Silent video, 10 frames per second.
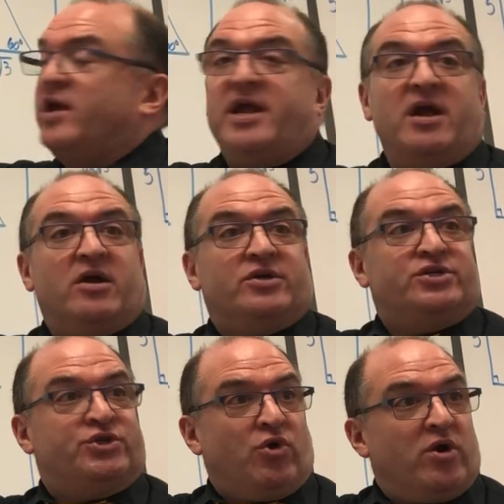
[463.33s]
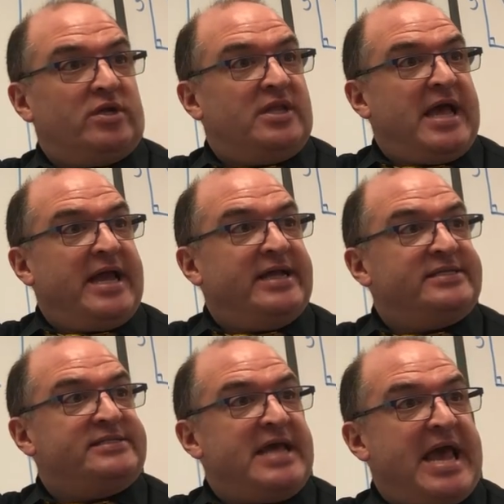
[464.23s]
here, short leg is
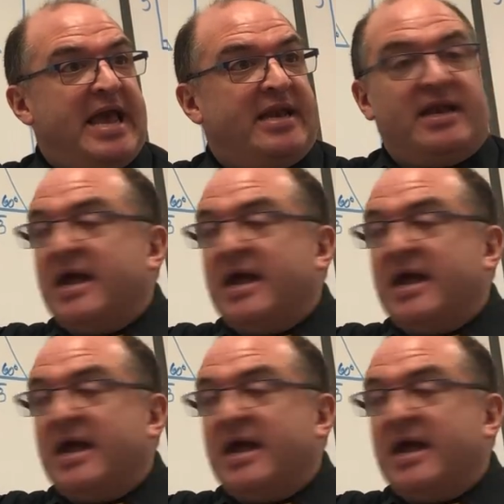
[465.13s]
10.